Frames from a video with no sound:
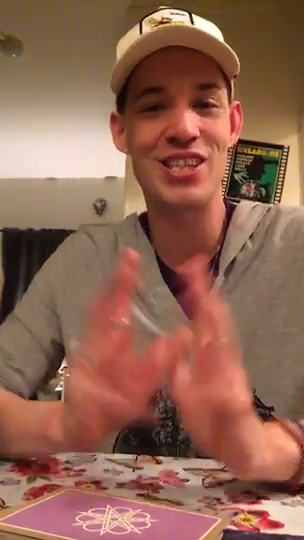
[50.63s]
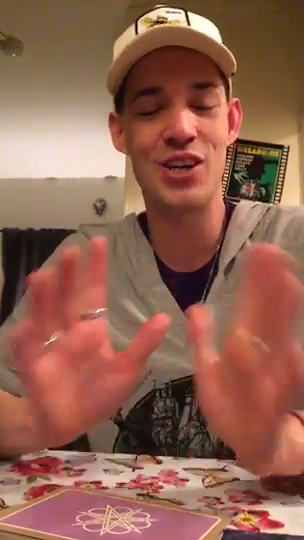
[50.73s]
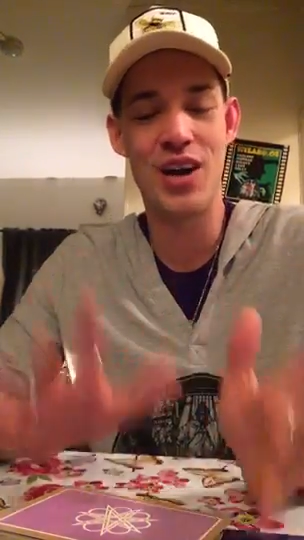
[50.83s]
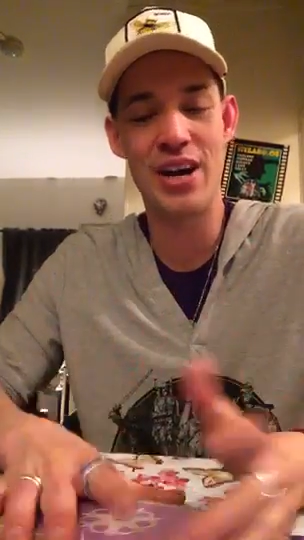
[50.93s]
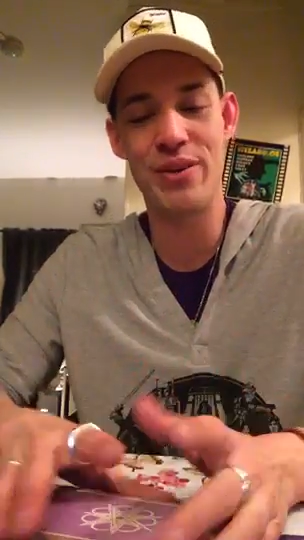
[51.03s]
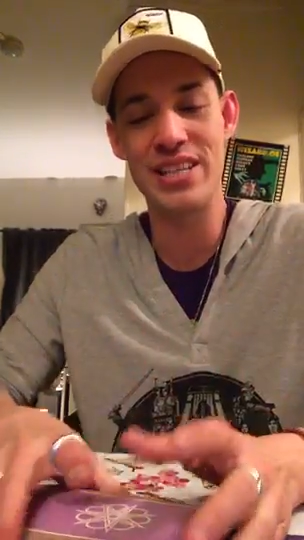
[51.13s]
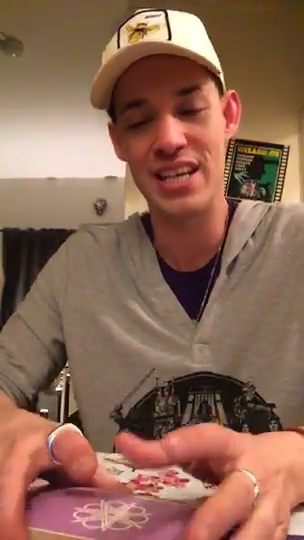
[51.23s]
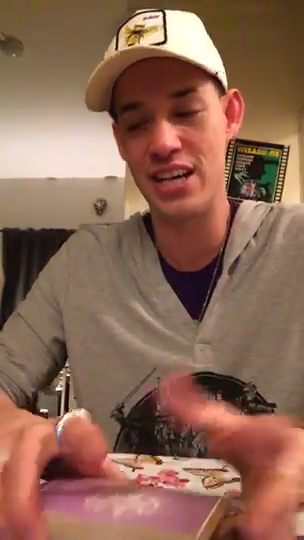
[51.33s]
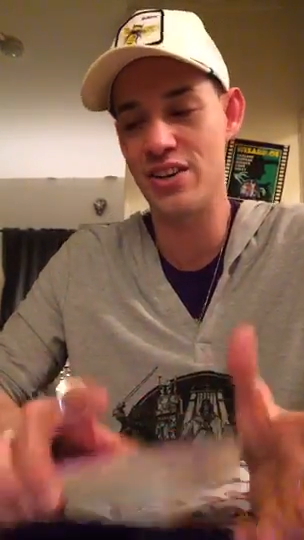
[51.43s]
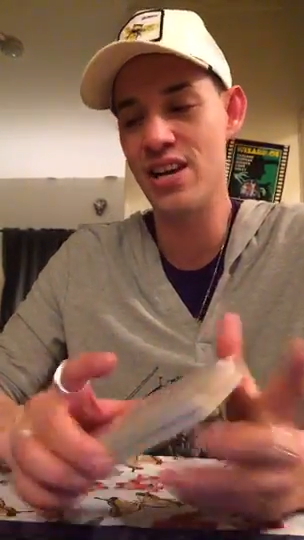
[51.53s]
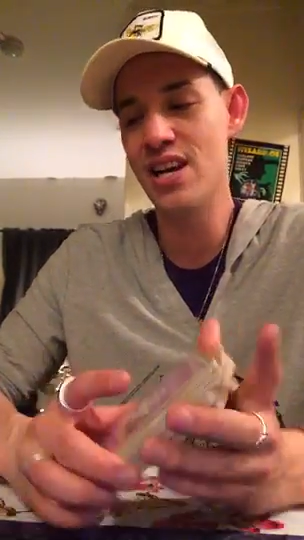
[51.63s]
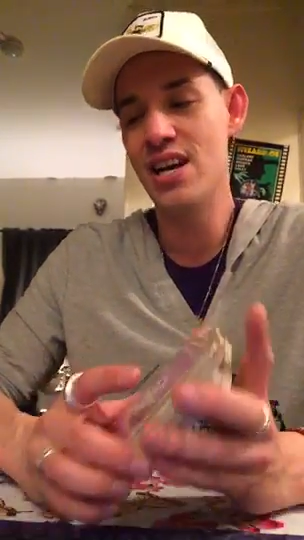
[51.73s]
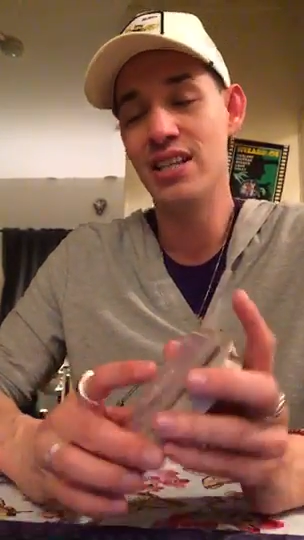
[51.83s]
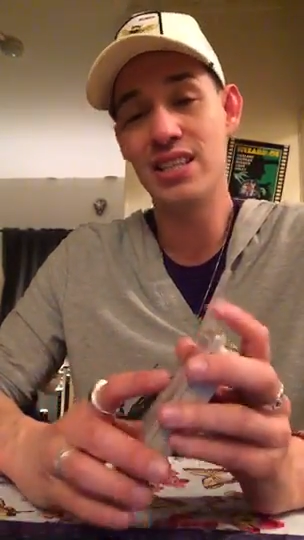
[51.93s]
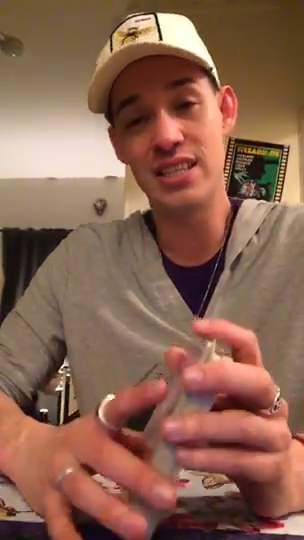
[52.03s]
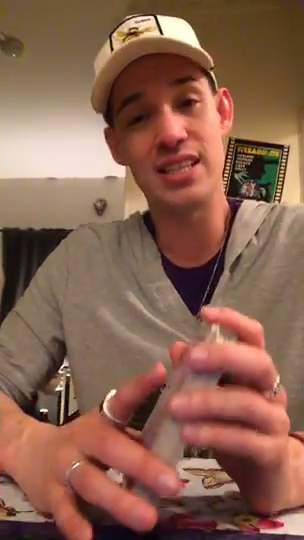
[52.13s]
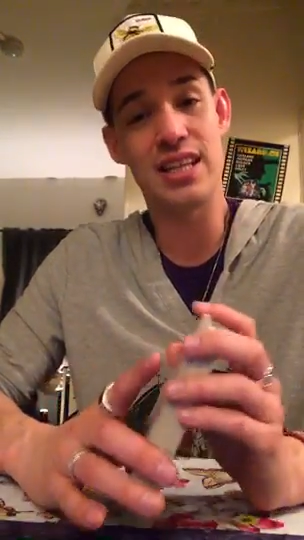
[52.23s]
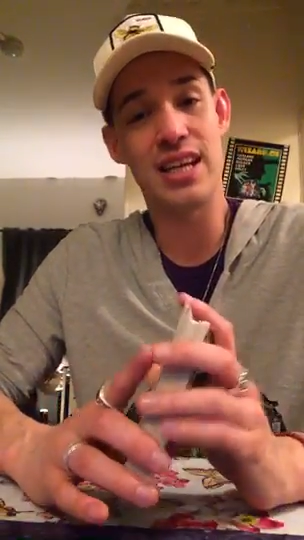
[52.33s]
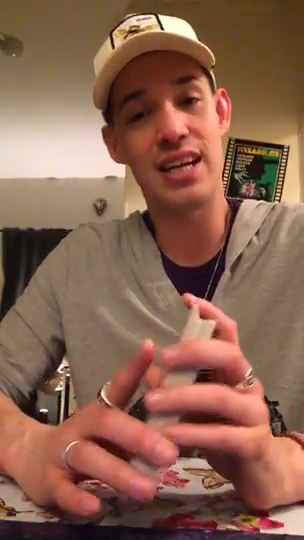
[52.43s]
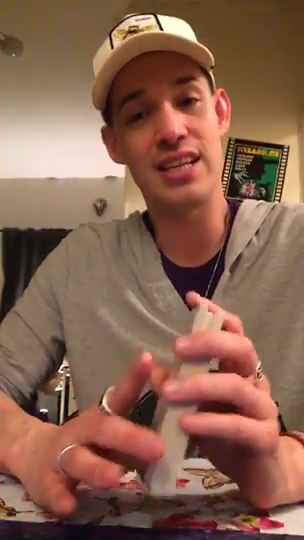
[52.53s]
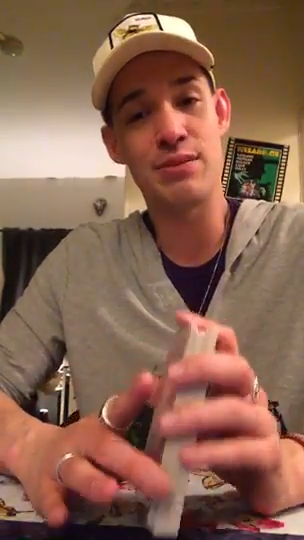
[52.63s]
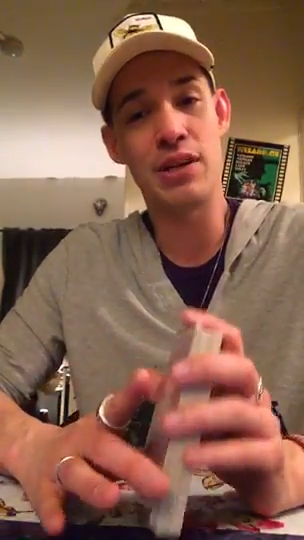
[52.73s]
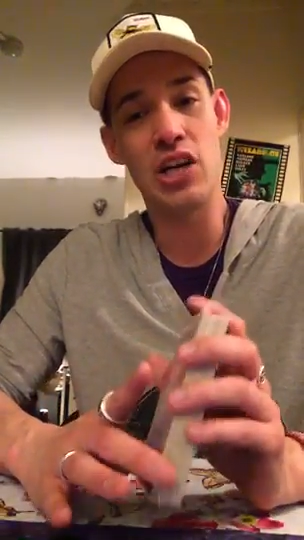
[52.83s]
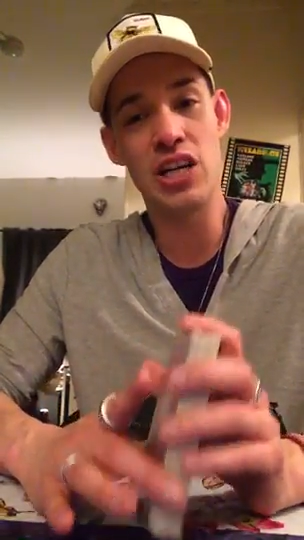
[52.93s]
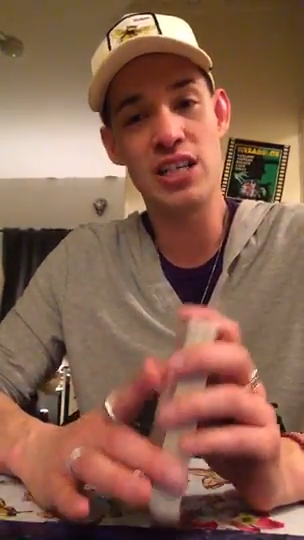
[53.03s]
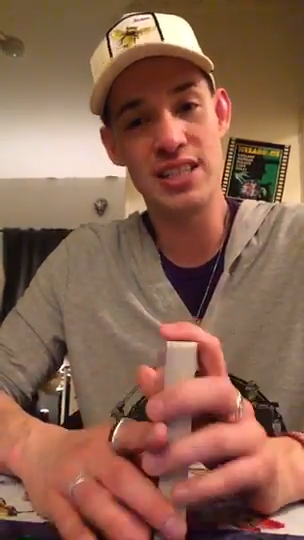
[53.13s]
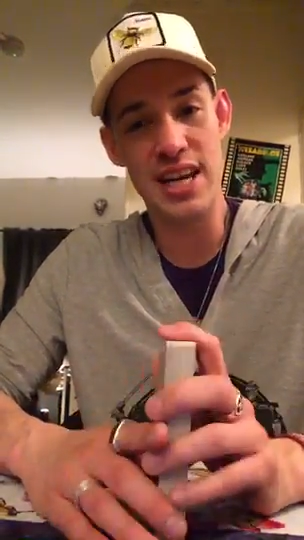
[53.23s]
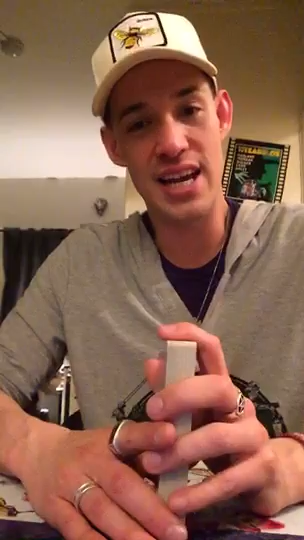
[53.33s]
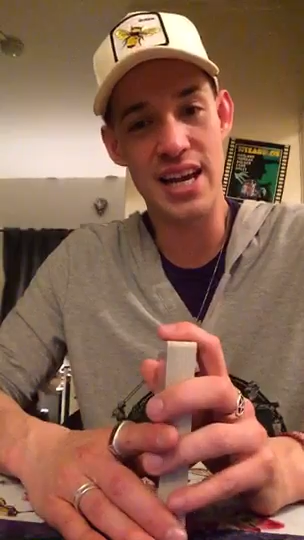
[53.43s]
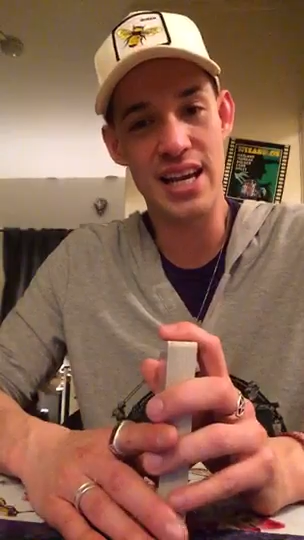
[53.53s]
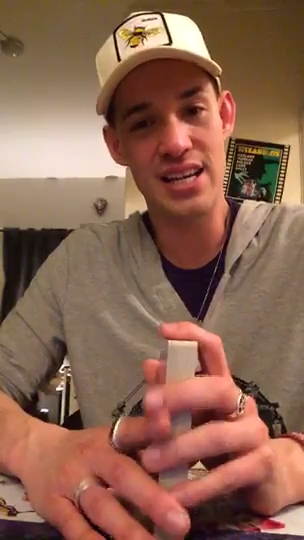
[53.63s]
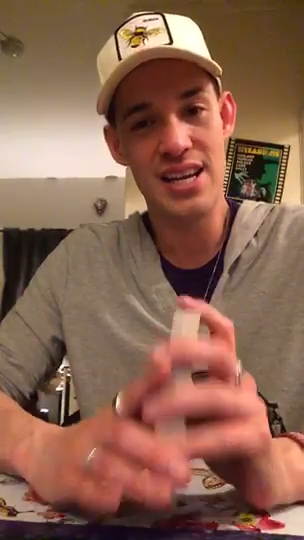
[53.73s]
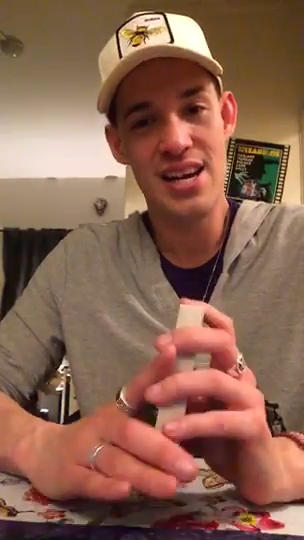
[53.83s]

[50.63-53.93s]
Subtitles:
So I went down to Disneyland and I spent all day.